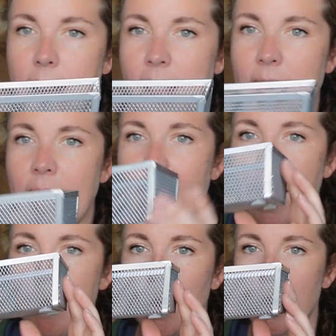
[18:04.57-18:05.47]
I think
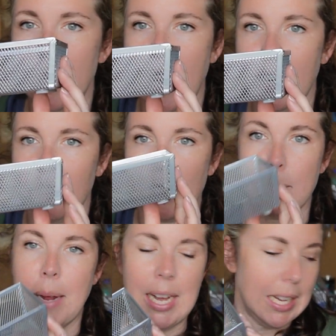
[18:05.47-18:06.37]
I'm going to actually
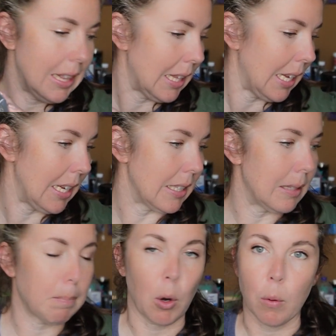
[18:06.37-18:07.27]
paint
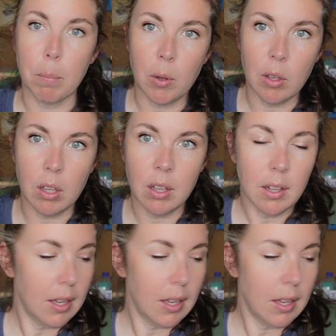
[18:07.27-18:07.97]
these purple.